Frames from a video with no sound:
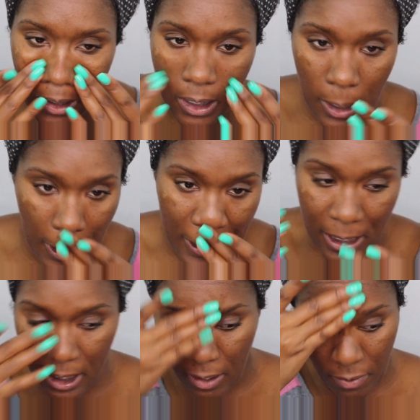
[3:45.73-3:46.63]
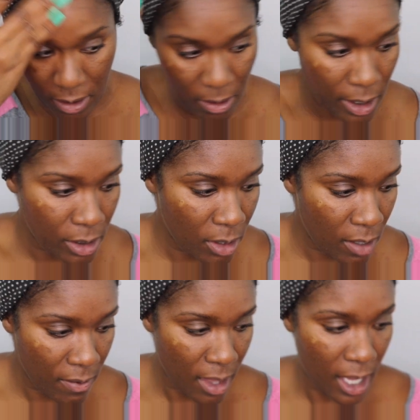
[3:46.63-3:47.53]
So let's see if it's going to
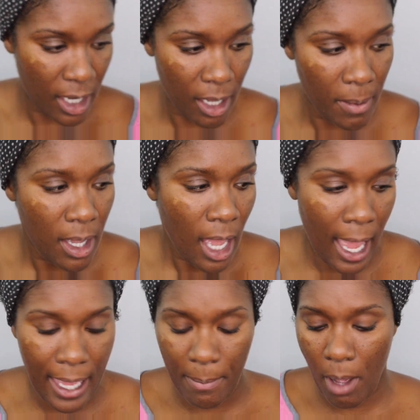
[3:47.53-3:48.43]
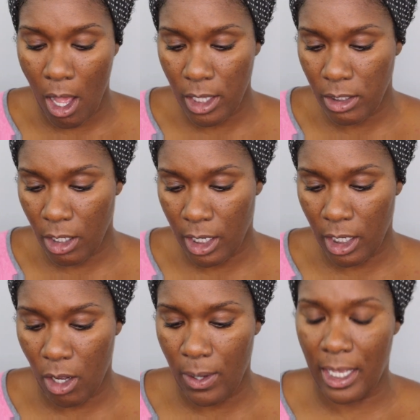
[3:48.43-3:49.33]
cover that up. I am also going to
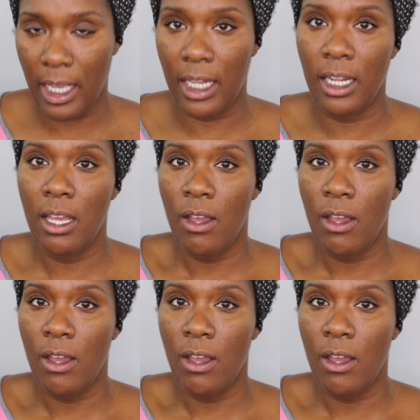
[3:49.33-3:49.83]
go in